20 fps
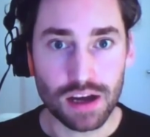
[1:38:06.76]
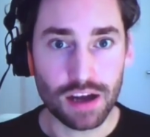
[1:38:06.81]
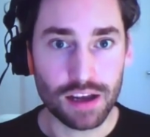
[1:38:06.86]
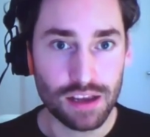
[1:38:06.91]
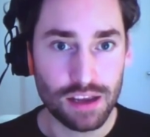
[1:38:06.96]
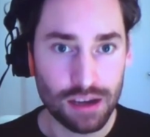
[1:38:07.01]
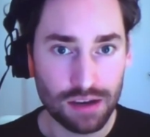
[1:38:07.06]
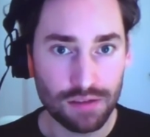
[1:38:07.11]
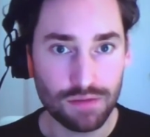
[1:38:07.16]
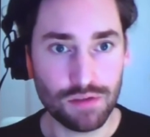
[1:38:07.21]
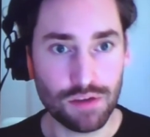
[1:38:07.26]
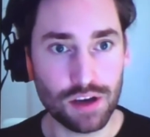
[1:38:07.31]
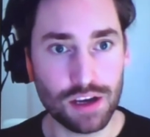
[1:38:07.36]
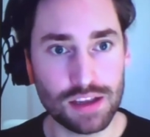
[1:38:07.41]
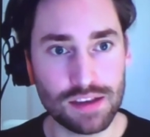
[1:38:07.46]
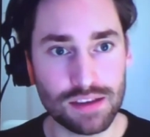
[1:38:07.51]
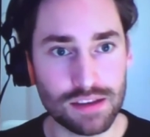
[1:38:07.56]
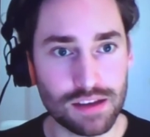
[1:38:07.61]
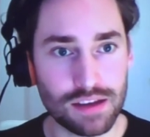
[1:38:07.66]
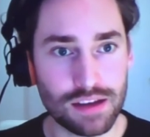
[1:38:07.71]
I can
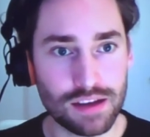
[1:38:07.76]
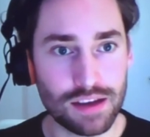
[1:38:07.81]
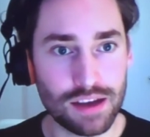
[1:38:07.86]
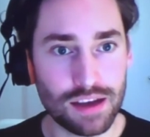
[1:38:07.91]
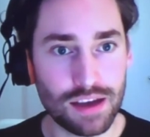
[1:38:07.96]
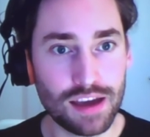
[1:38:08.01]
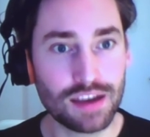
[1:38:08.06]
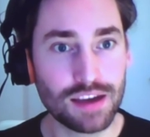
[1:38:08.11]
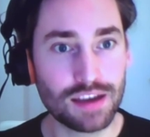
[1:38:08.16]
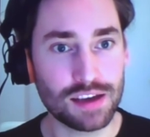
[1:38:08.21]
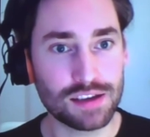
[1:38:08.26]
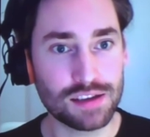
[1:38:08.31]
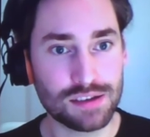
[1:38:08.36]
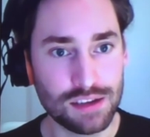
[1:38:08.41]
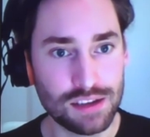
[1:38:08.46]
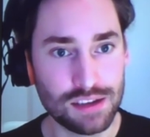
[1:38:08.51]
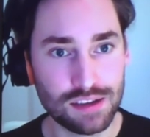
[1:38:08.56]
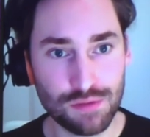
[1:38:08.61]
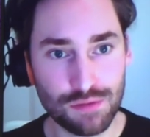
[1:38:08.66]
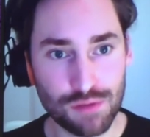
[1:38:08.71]
invite Henk as an
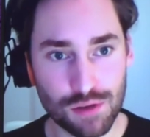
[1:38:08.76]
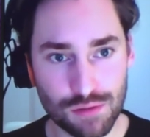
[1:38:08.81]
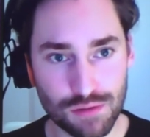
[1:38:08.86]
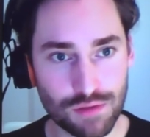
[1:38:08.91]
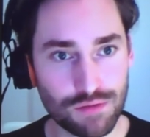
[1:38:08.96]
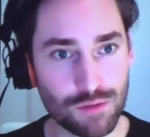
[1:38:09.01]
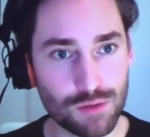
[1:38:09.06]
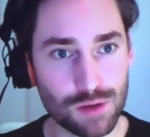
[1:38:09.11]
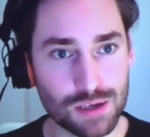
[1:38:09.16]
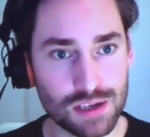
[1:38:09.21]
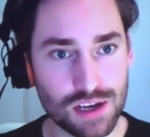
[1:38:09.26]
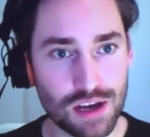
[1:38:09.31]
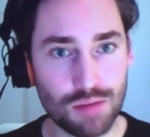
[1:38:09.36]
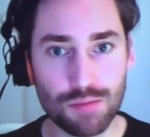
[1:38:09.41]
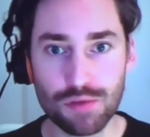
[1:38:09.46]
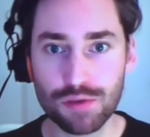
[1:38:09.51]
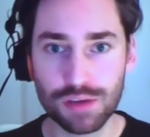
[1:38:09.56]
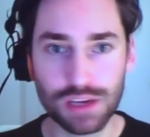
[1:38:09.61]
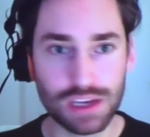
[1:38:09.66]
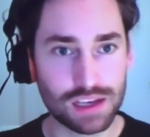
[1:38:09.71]
interviewer, for
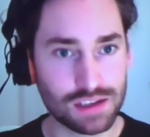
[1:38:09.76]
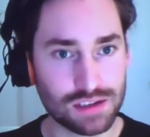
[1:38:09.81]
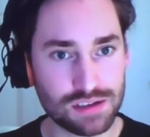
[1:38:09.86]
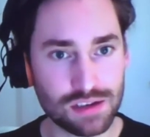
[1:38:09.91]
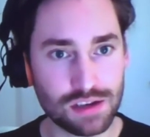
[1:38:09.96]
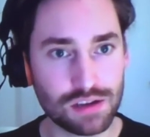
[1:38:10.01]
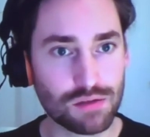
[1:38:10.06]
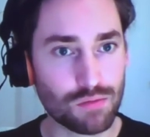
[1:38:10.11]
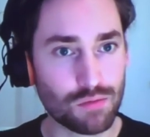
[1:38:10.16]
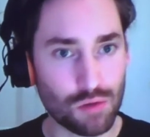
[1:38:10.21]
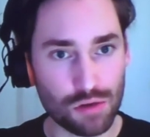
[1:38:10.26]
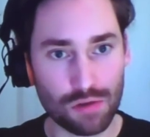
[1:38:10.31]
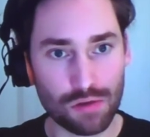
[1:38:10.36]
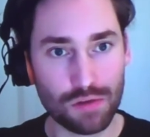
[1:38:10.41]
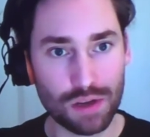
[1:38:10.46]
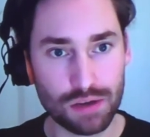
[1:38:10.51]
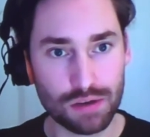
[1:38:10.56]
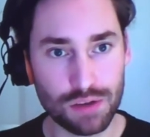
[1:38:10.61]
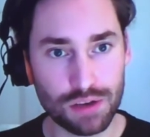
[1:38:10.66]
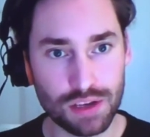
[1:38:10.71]
example. He can see the
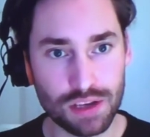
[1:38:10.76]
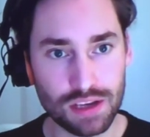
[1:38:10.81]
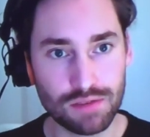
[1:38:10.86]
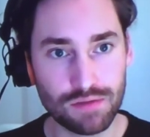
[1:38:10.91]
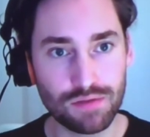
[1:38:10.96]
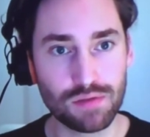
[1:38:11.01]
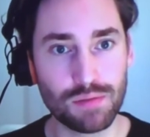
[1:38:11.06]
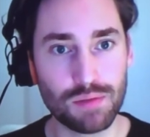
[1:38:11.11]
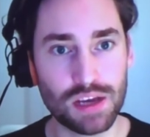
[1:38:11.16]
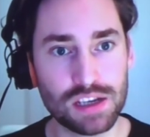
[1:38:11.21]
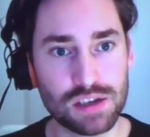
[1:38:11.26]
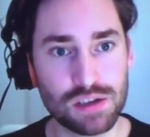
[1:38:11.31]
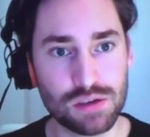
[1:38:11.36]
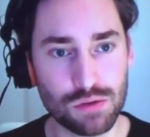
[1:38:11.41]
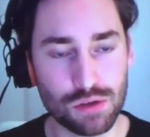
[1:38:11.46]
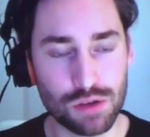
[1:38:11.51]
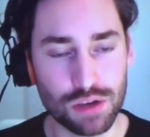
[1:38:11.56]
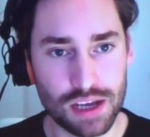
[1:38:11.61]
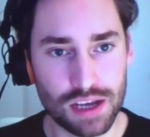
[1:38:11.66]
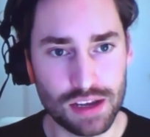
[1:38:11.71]
role and all the
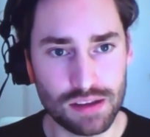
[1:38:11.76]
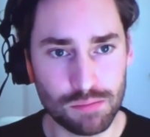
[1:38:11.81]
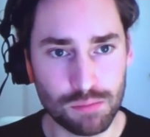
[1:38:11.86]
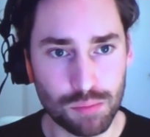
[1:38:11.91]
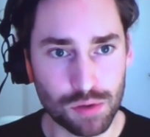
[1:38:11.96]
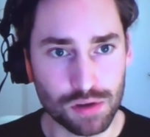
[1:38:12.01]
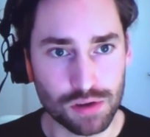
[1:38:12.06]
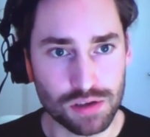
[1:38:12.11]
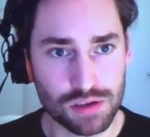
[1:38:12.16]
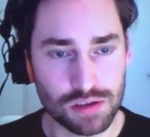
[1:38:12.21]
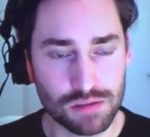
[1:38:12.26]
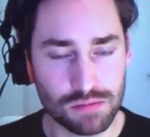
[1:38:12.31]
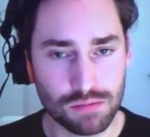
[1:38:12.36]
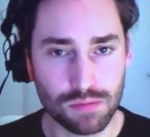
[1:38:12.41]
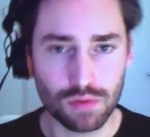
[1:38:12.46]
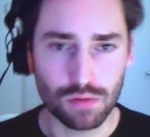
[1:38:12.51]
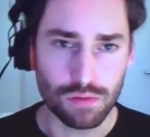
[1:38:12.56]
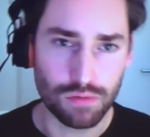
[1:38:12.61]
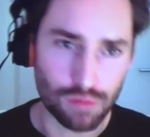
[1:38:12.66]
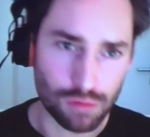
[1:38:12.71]
information on that
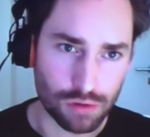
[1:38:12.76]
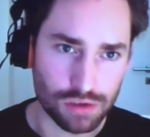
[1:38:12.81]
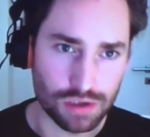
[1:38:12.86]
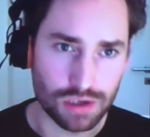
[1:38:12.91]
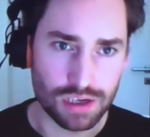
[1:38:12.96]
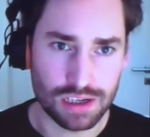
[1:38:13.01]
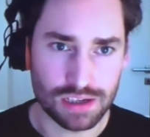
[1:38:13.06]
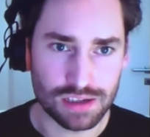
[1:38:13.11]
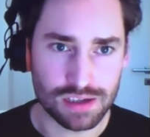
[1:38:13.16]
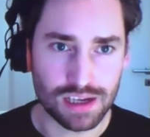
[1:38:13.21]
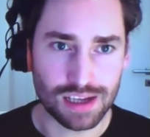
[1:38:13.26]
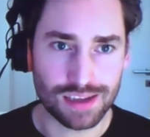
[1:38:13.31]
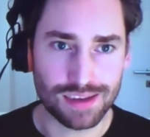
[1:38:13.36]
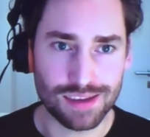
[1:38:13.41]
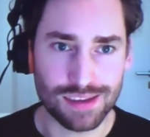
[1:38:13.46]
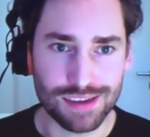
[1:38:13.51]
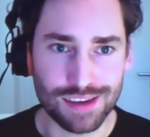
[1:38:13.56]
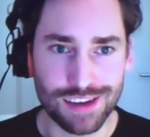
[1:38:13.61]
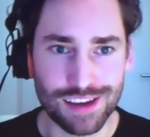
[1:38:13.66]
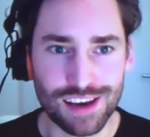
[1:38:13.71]
person. Of course, you can set
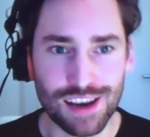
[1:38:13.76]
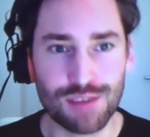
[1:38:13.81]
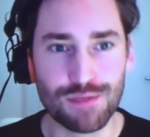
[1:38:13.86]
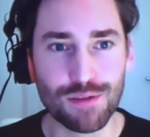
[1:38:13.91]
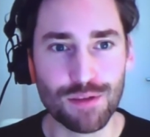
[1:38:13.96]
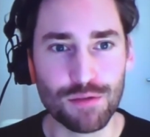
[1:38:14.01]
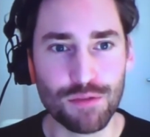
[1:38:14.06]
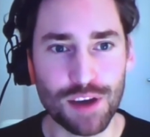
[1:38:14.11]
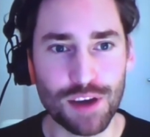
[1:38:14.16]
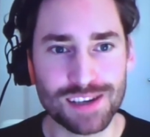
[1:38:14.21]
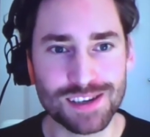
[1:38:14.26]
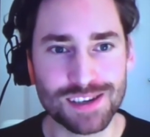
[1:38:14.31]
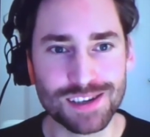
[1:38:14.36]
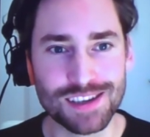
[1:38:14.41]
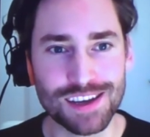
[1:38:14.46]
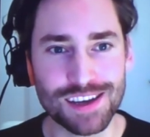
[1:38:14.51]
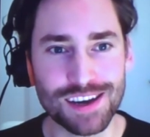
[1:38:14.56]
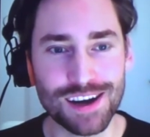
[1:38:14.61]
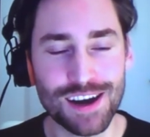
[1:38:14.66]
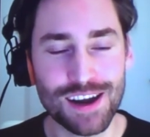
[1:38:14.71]
the level of access
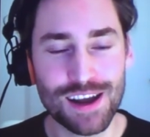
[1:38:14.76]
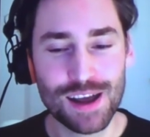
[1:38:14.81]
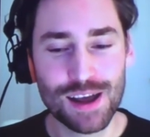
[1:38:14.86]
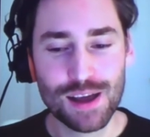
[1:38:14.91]
there